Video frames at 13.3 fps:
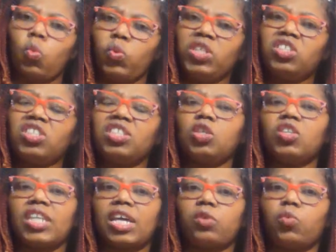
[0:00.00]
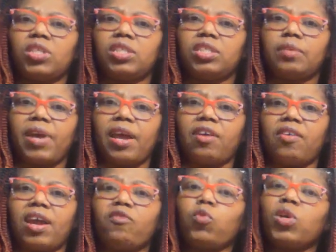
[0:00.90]
we just looked at what is a
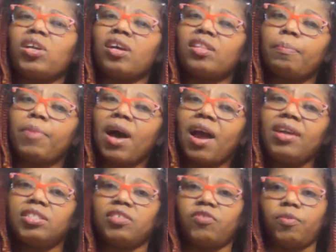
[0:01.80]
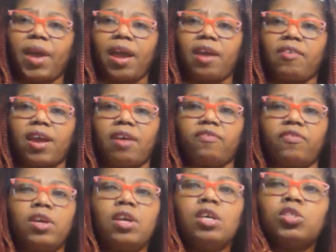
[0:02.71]
paragraph. What are the parts of a paragraph?
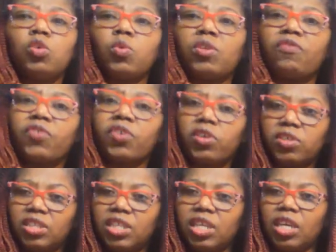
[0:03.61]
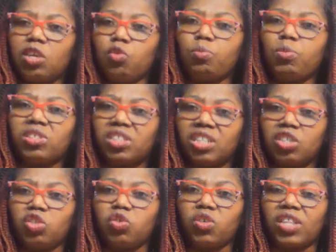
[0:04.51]
So the first thing you must
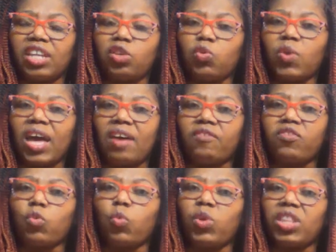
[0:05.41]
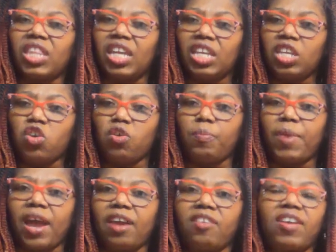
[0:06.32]
ensure that you have within your
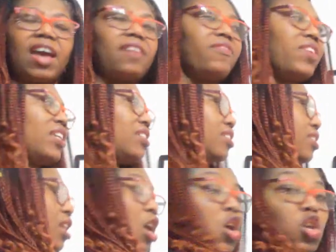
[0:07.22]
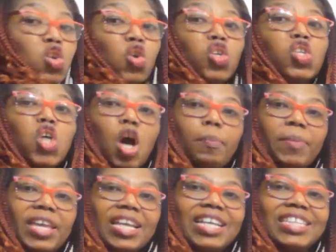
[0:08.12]
paragraph is your
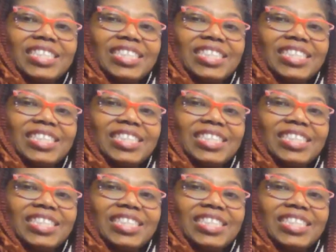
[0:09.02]
topic